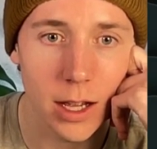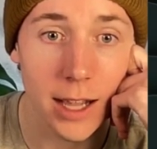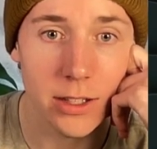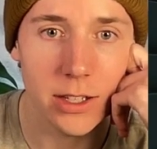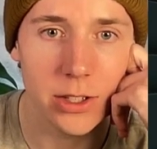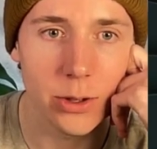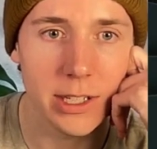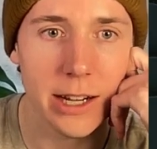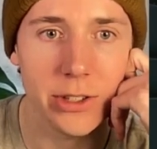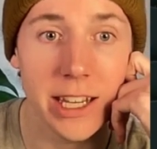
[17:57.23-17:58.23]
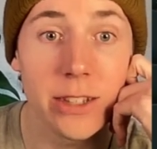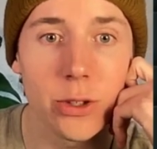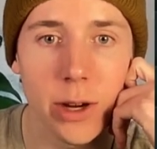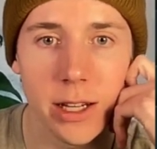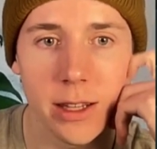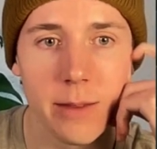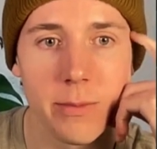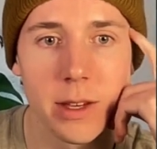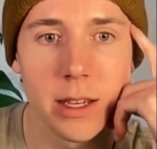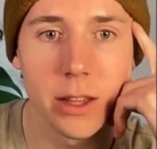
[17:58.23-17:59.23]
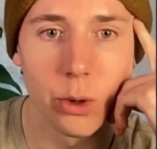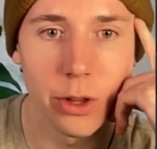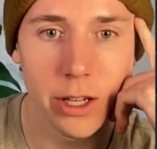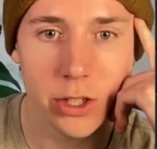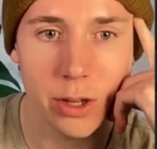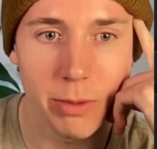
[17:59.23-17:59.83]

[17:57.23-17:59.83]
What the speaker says: see, so it's integrating them. The relationship